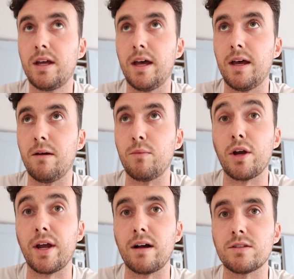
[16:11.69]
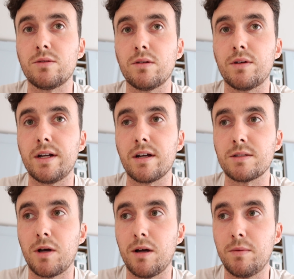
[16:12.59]
We're going out to a really nice
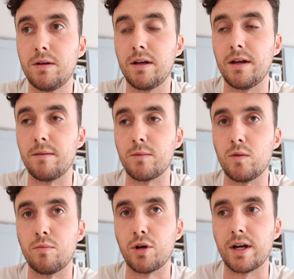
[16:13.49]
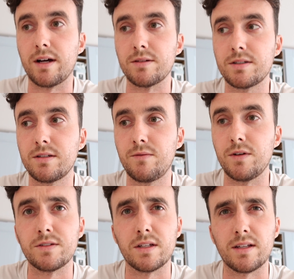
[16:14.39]
pub called Brook House for
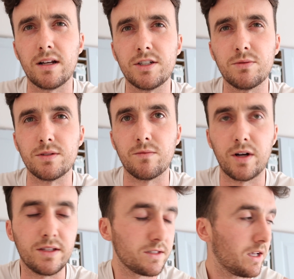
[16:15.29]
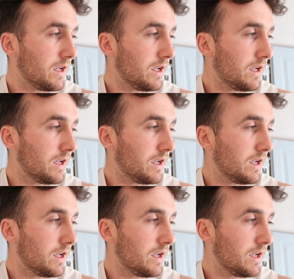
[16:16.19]
a Sunday lunch with some friends.